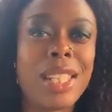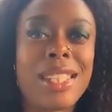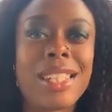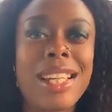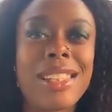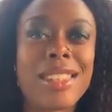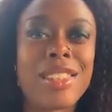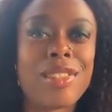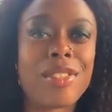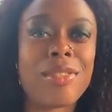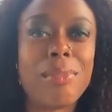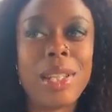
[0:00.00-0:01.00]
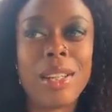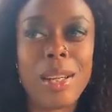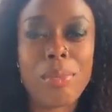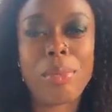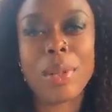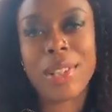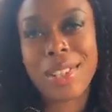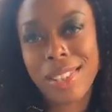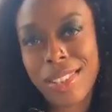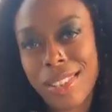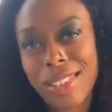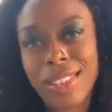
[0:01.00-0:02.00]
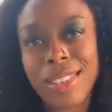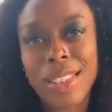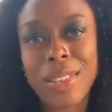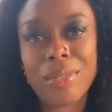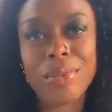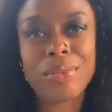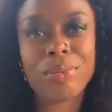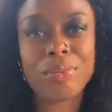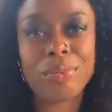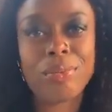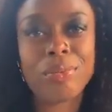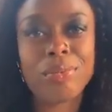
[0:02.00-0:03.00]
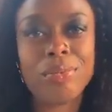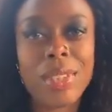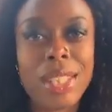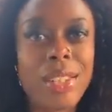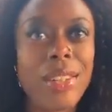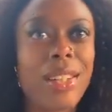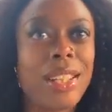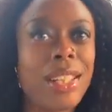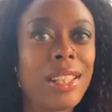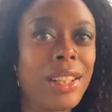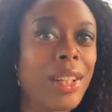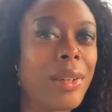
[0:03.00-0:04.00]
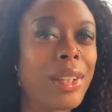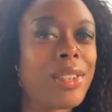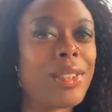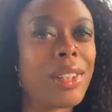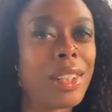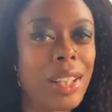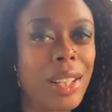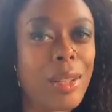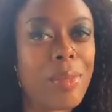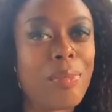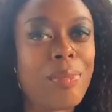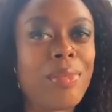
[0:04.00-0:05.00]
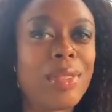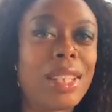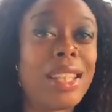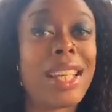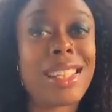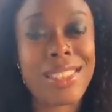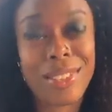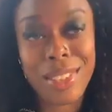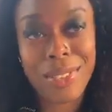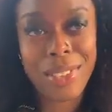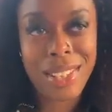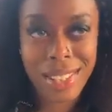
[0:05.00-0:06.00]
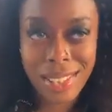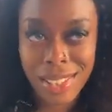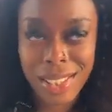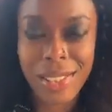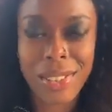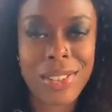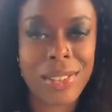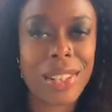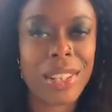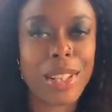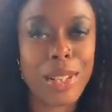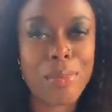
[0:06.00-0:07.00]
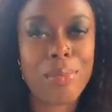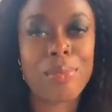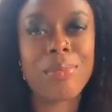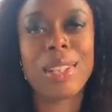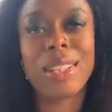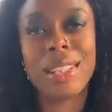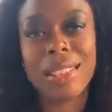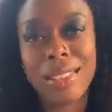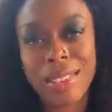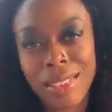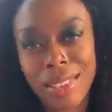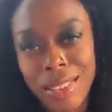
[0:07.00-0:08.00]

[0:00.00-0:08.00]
decisive meetup was, dinner and then going to a club. The next one was going to the club, and then